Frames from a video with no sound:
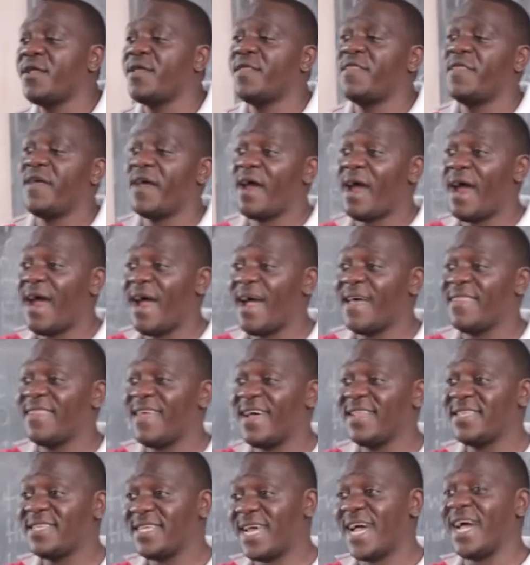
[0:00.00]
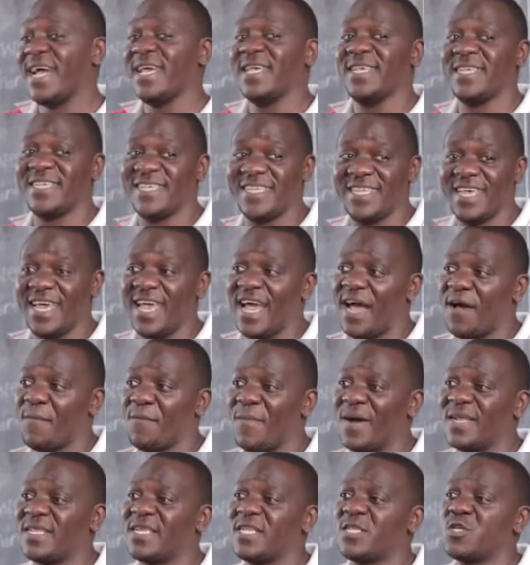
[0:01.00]
The R, that R is there,
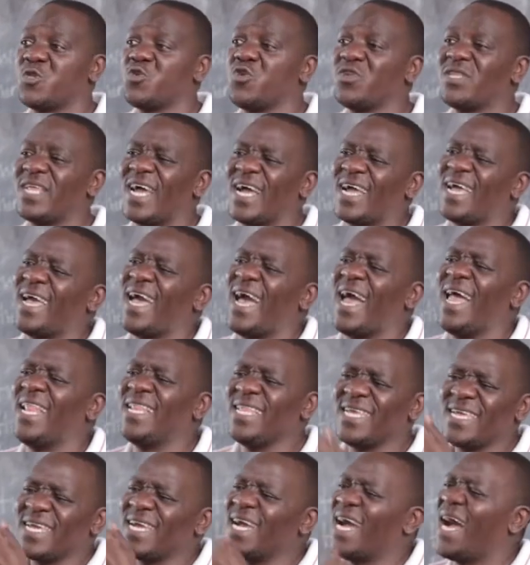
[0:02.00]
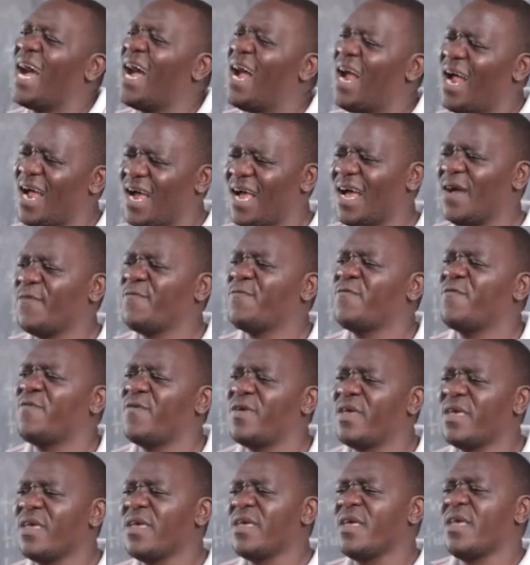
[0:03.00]
but it's not a calling
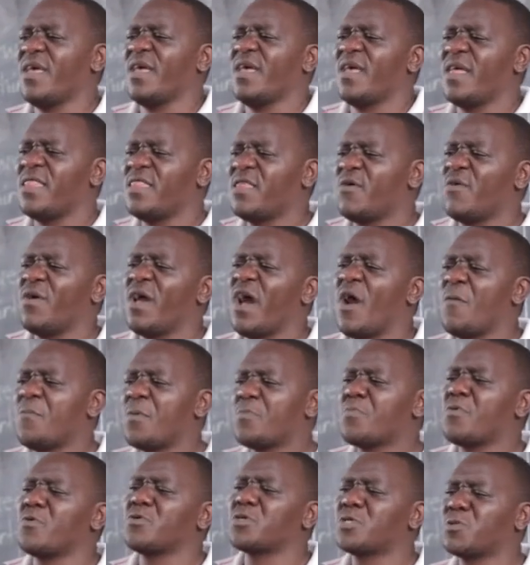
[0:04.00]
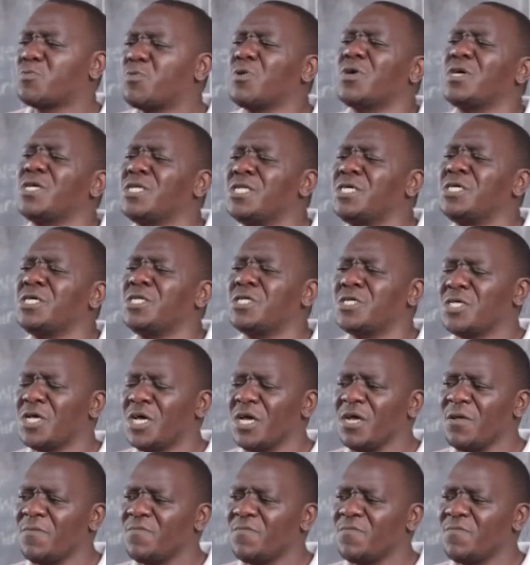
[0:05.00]
the way how people spoil it.